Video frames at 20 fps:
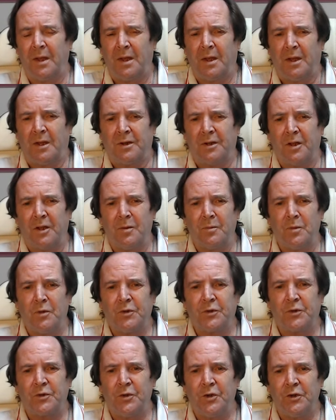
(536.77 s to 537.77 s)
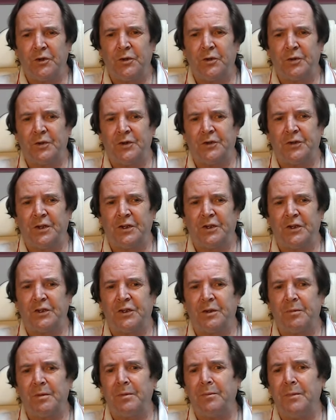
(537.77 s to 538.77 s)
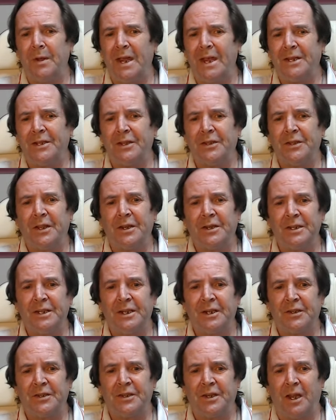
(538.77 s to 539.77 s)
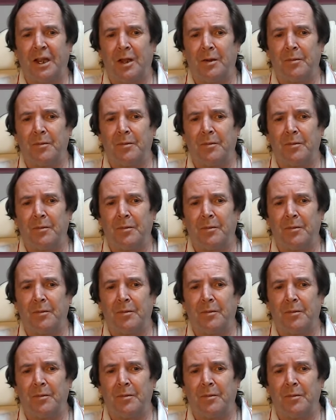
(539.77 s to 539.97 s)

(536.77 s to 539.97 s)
Now, the most crucial decisions to be made in the near term